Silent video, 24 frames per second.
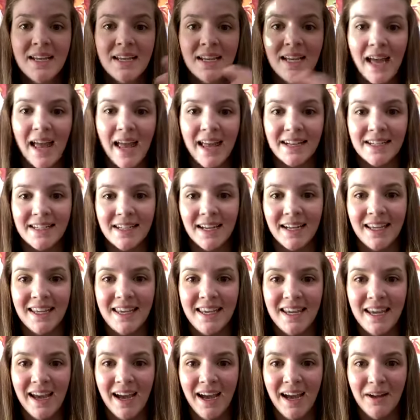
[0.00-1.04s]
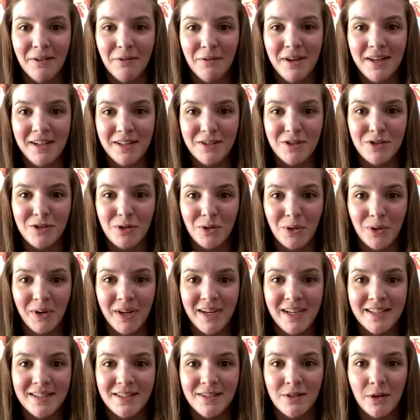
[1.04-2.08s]
and Ducky read us
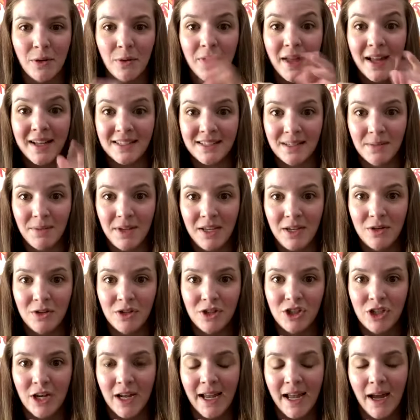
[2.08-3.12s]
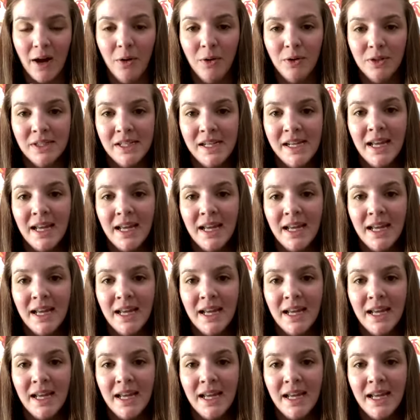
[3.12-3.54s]
stories. So that's something you should check out.